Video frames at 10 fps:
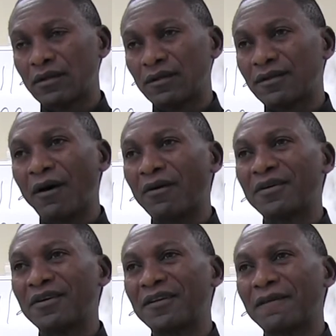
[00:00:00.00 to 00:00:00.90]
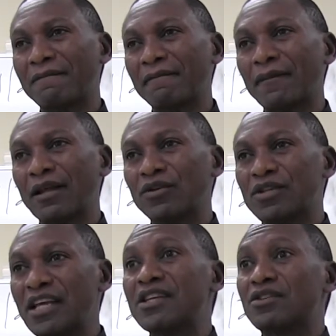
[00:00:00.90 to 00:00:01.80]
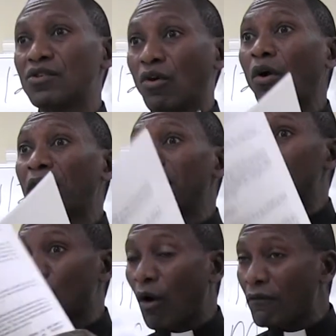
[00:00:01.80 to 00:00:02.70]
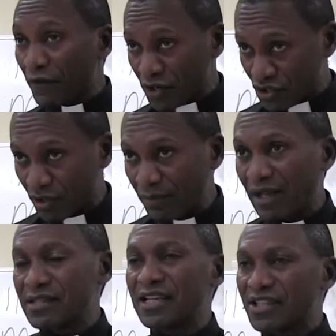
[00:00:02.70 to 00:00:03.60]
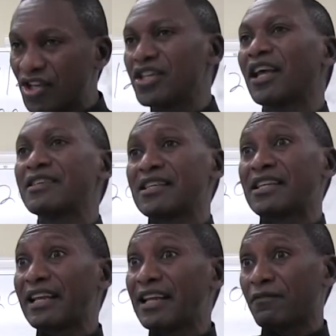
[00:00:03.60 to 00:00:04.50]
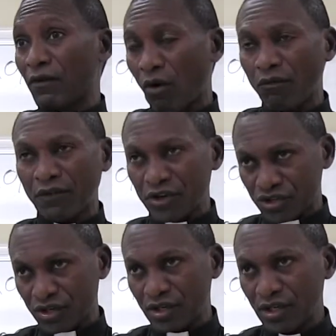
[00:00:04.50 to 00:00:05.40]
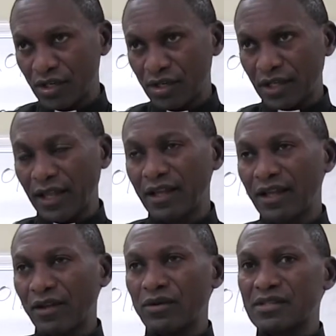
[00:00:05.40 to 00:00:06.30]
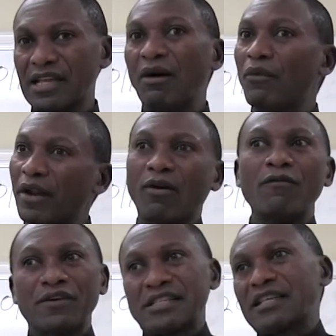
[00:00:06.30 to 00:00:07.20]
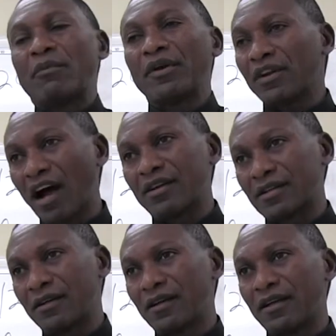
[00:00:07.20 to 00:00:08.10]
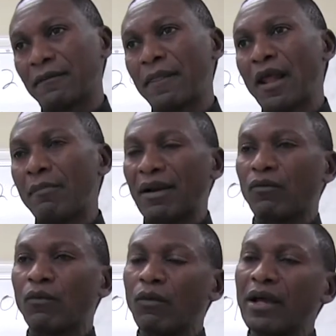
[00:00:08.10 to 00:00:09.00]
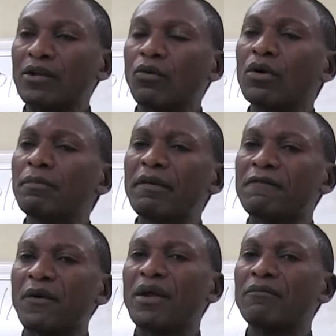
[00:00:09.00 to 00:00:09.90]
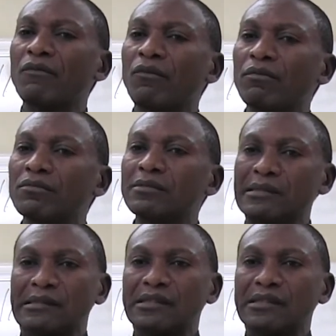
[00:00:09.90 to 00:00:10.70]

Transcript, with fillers: no. To teach. To teach, to call them to conversion. Because the teaching is intended for conversion. Yes. Okay? You know, some will convert, some will not. right. But it would be very. Mm,